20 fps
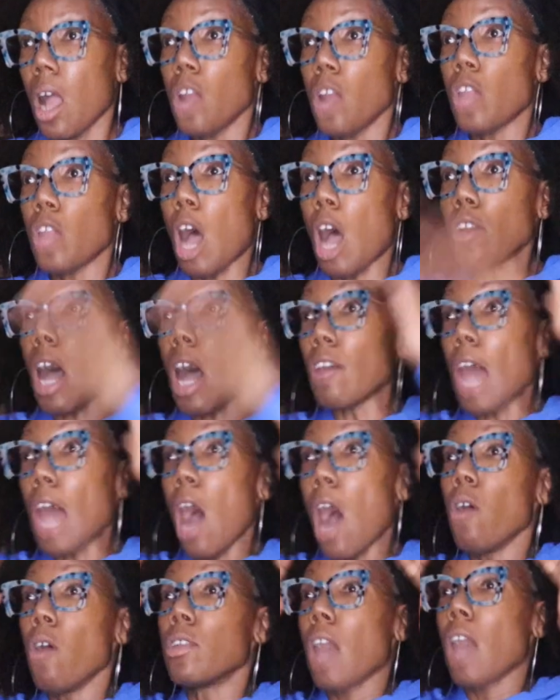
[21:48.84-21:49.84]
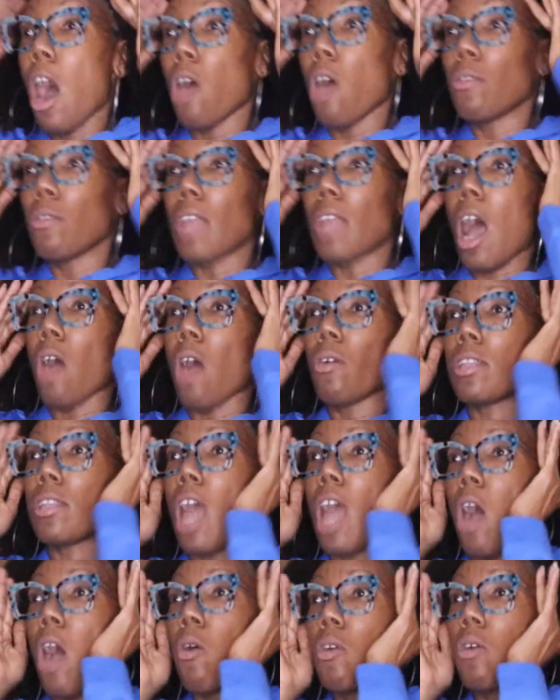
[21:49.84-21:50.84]
No, no, no, no, no,
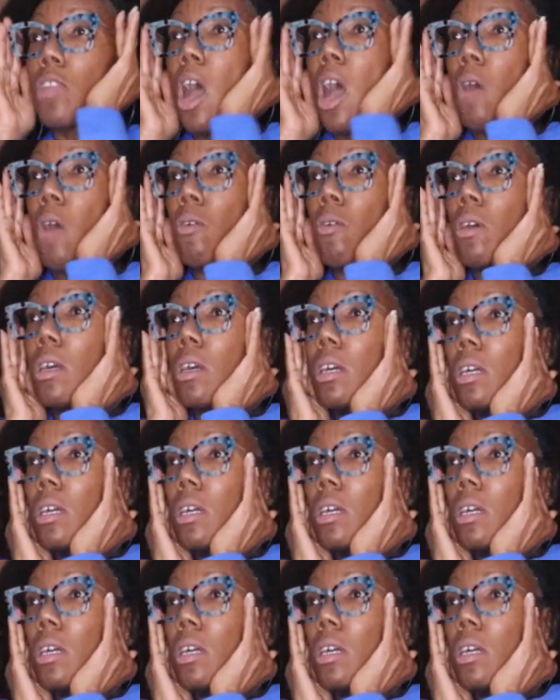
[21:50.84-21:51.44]
no, no.